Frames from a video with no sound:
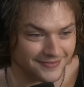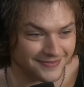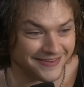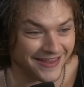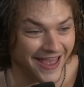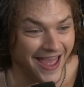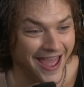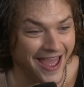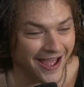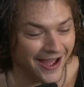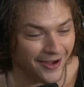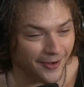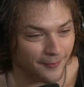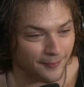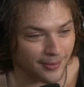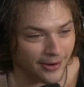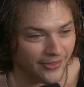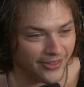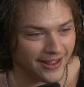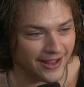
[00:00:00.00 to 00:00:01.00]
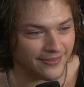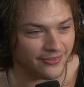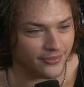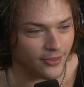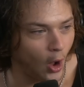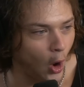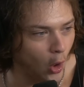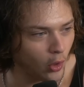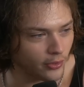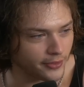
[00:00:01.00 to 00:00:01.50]
Damn, bro, they're getting
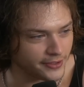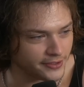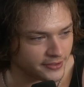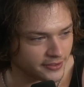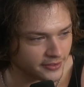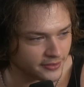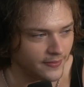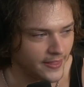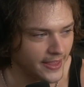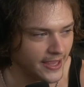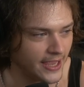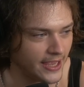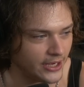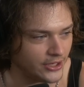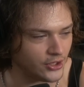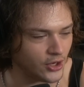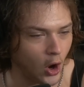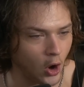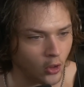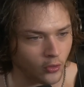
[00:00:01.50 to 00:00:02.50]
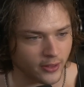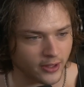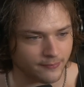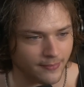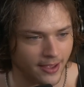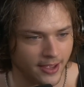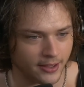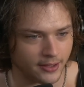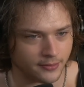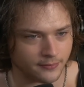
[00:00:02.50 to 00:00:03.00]
Nolan. They're getting Nolan,
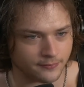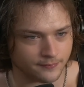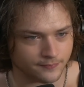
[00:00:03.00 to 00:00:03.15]
man.